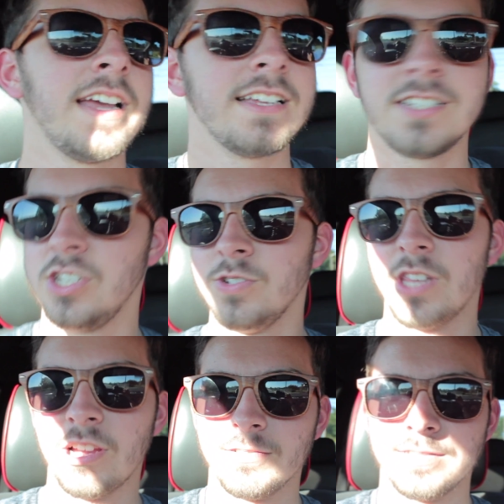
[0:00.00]
guys
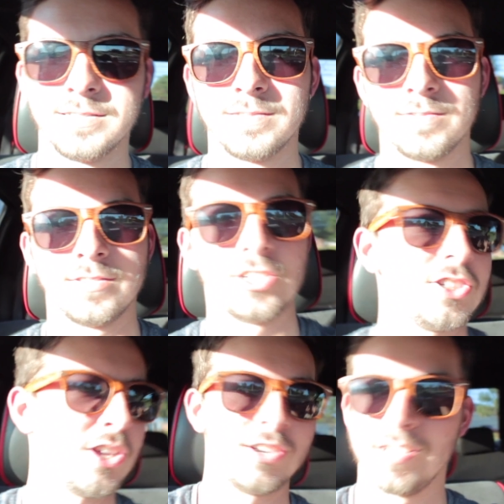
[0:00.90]
soon though.
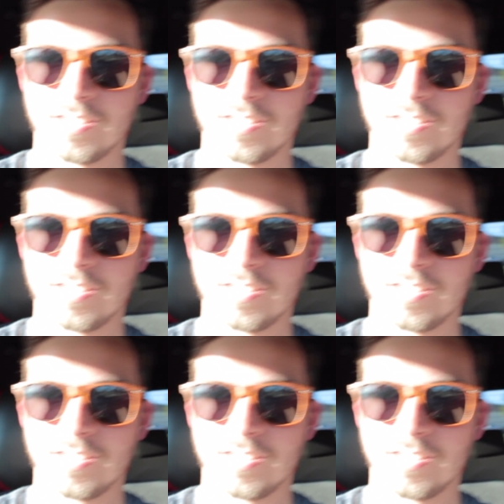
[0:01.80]
Soon.